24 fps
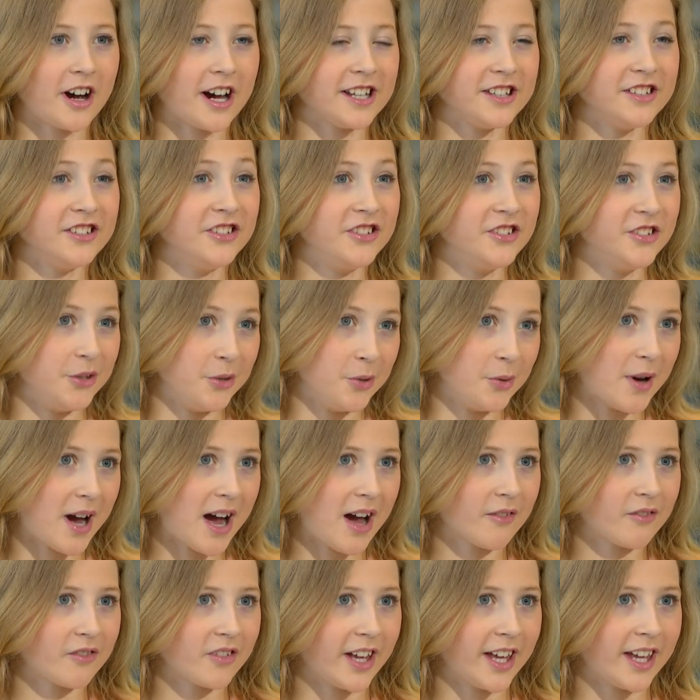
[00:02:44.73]
I do
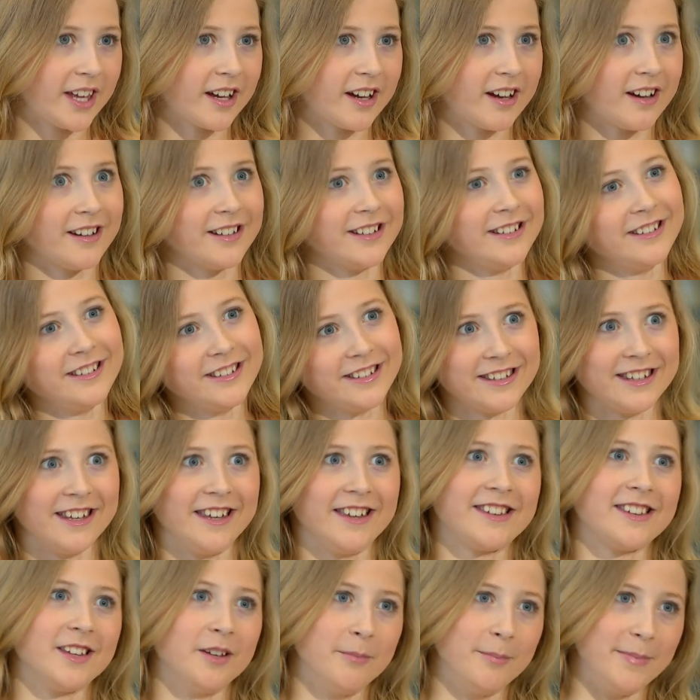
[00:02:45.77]
have like a
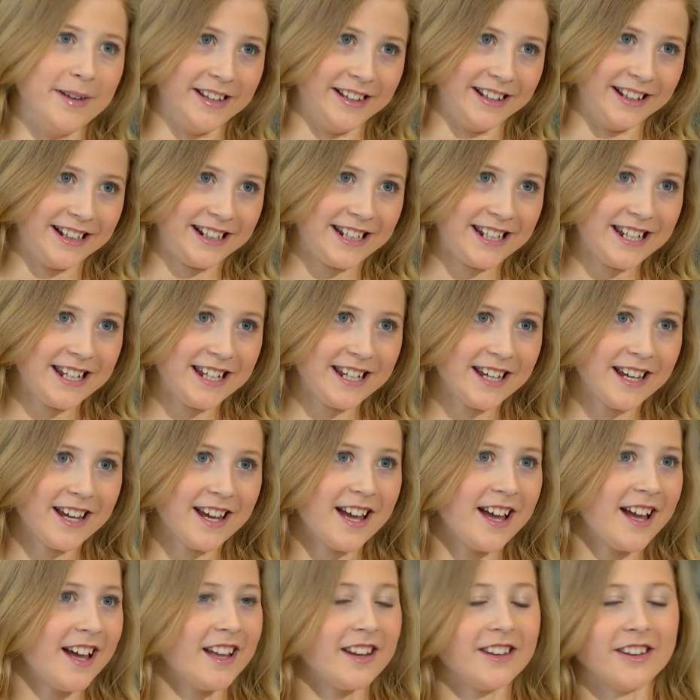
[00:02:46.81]
disability,
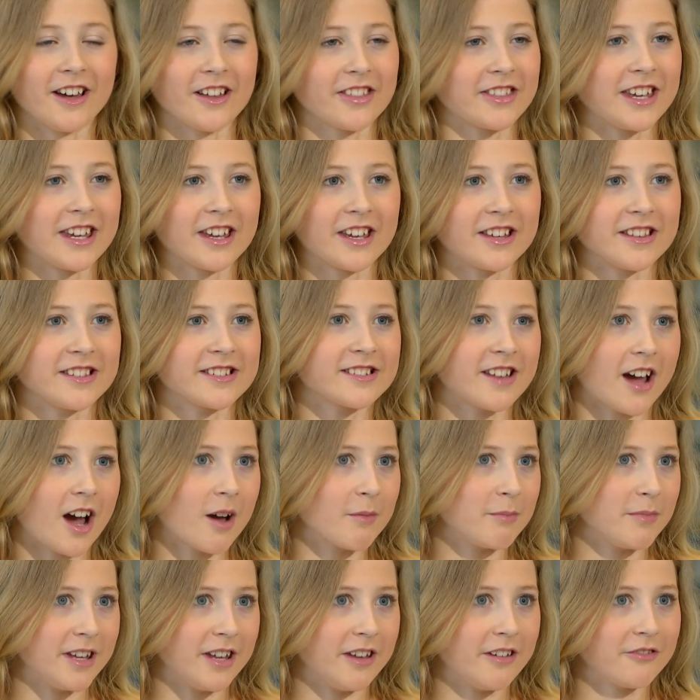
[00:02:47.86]
nothing can
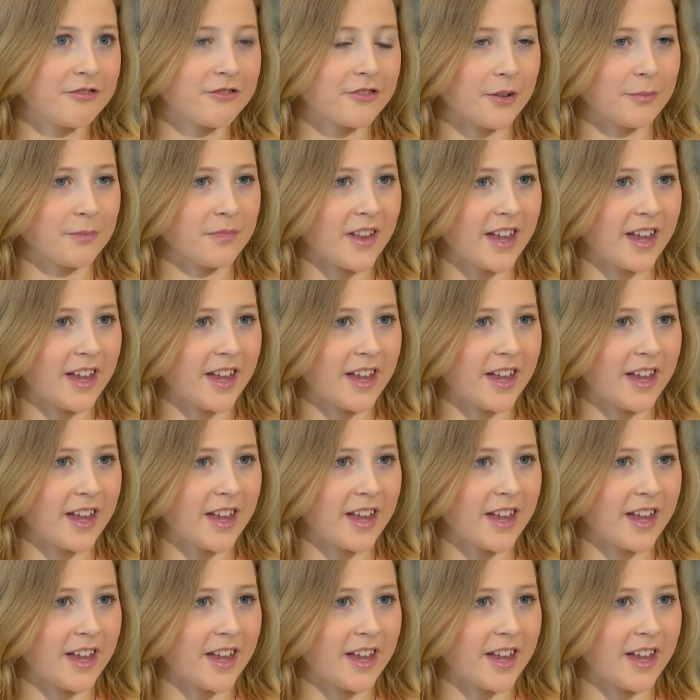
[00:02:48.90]
stop me from